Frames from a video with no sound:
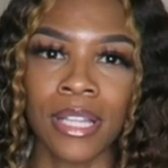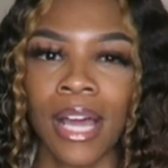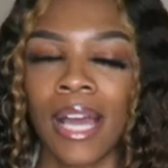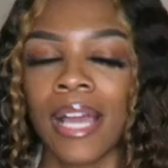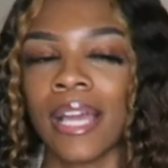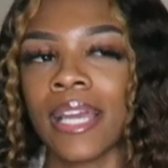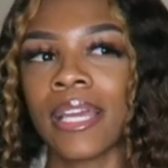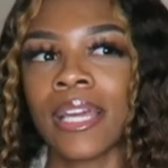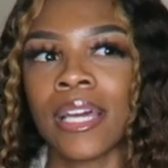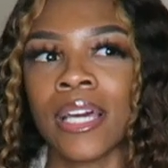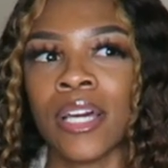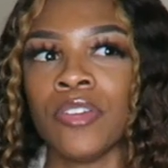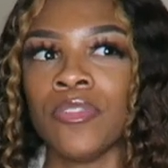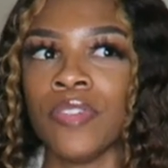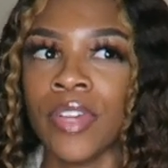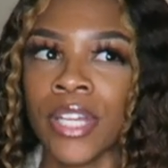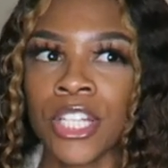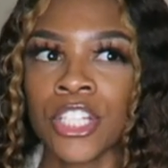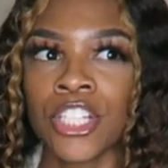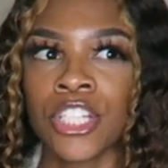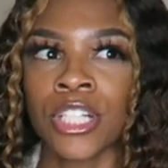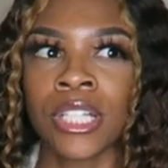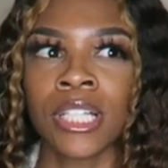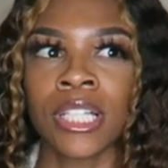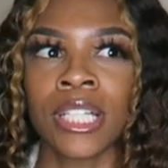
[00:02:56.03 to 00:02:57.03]
Like,
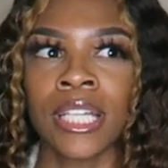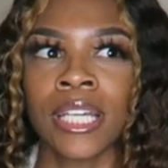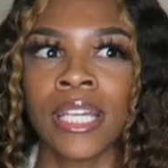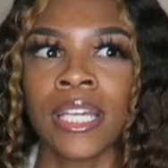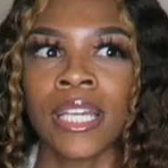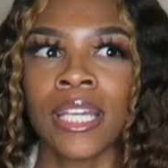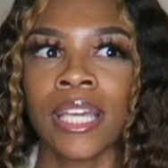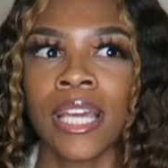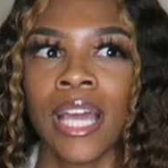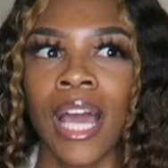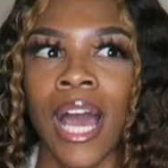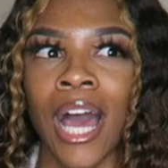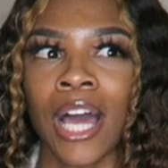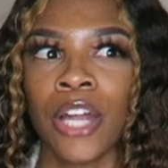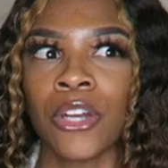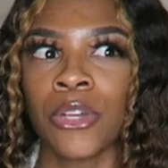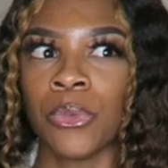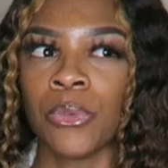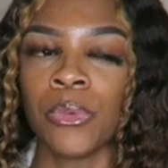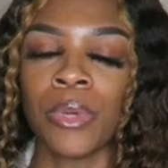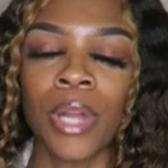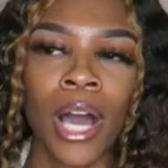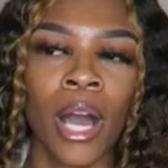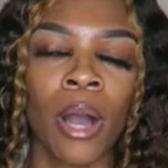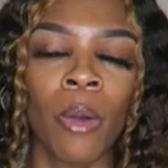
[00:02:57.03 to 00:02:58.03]
eventually I
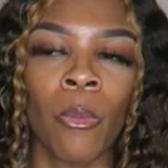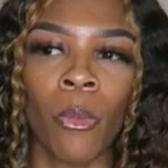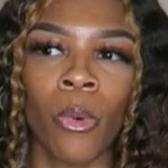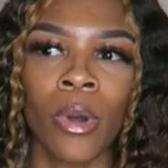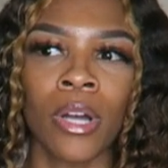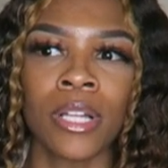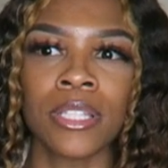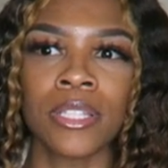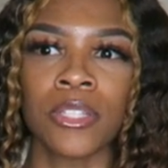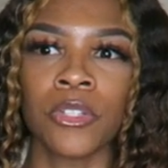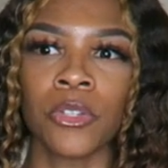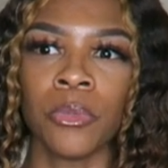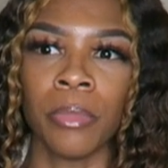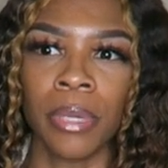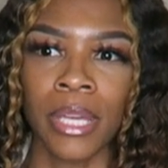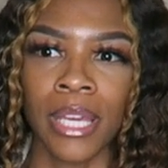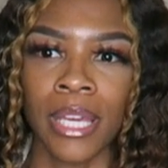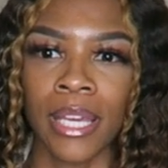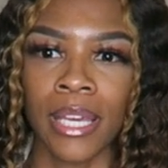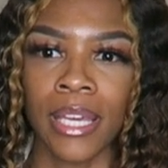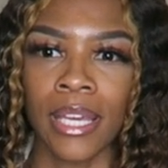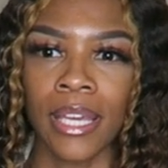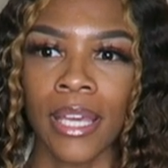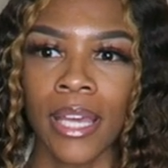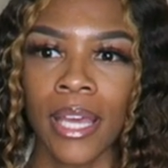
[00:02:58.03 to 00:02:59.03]
do not want to
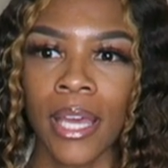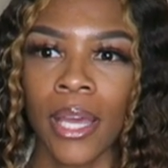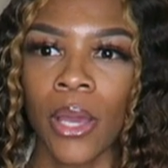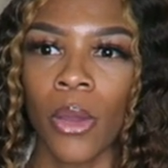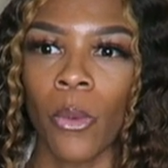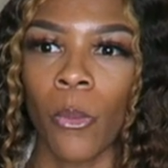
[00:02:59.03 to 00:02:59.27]
be